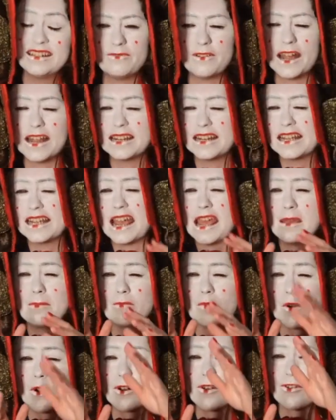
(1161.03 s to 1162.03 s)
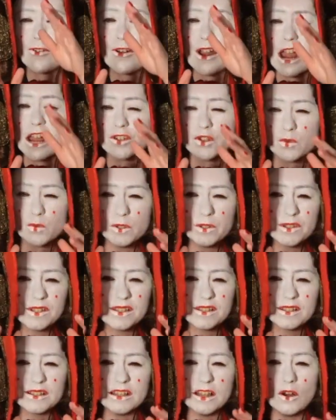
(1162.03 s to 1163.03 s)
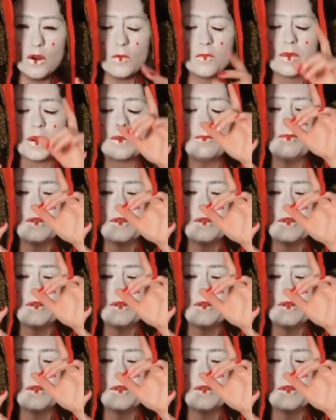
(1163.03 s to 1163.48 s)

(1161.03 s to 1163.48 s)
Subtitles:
finding a more gradual slope